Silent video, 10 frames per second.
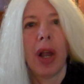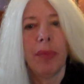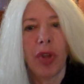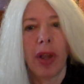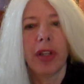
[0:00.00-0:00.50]

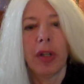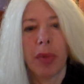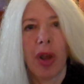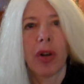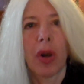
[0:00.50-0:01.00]
I'm talking
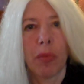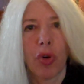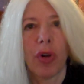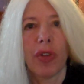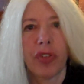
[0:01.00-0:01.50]
about our
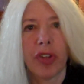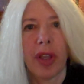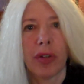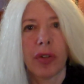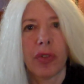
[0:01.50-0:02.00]
moral
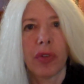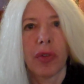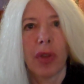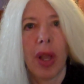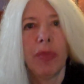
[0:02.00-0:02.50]
standards.
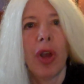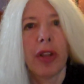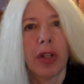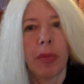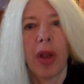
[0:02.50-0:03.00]
I'm
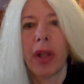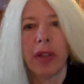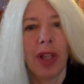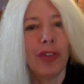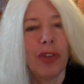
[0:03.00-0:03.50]
talking about,
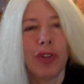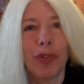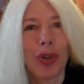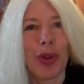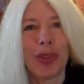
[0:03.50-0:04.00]
and that's a
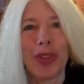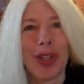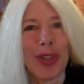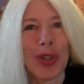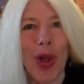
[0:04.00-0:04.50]
difficult
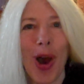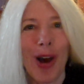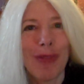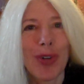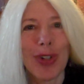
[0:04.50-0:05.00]
thing in the
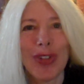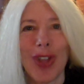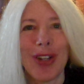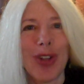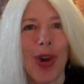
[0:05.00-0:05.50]
law. Of course
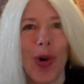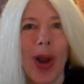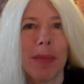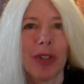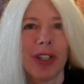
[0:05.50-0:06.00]
I know.
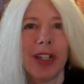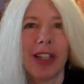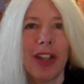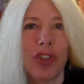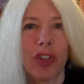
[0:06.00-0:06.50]
I'm a
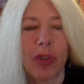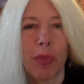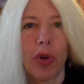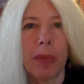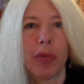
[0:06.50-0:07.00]
litigation
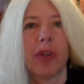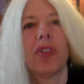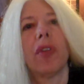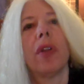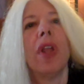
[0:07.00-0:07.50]
support
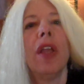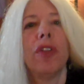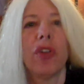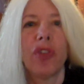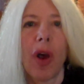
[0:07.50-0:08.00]
person.
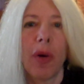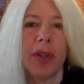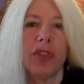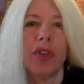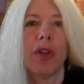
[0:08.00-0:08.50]
There's
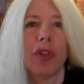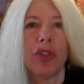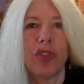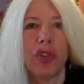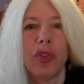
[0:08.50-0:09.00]
always,
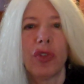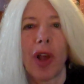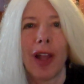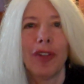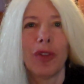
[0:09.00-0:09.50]
there's two
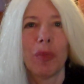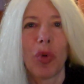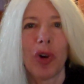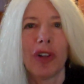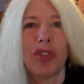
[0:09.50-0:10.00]
sides and
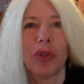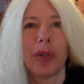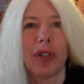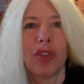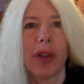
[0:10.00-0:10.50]
more
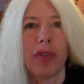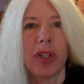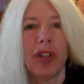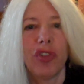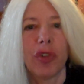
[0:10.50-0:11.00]
to
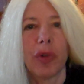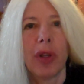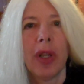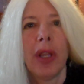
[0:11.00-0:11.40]
every issue.